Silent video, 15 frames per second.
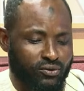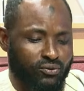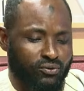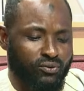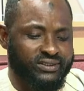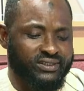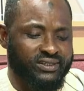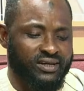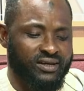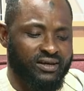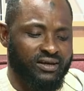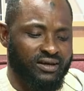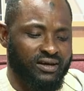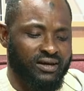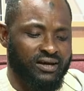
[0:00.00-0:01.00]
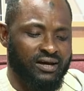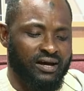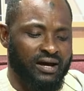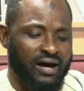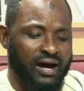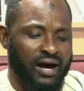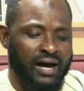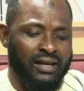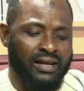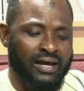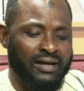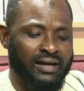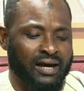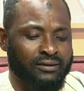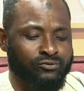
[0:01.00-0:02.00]
What say
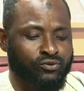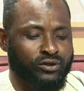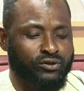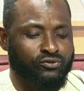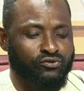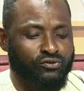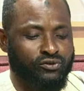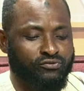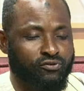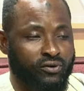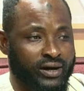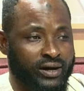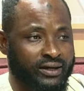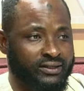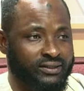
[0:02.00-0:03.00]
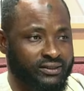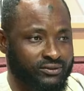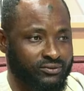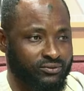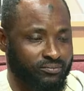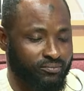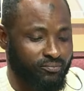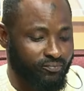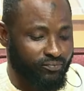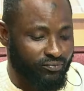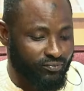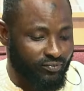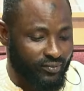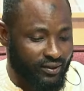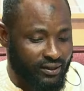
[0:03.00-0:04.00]
Alan as 2024 candidate? I saw kind way
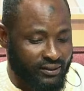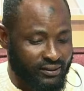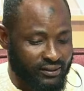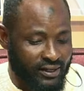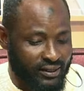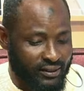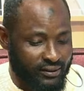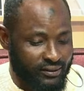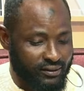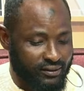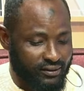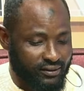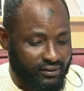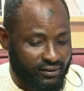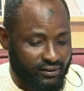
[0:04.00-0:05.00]
as a dear hen. Yeah, go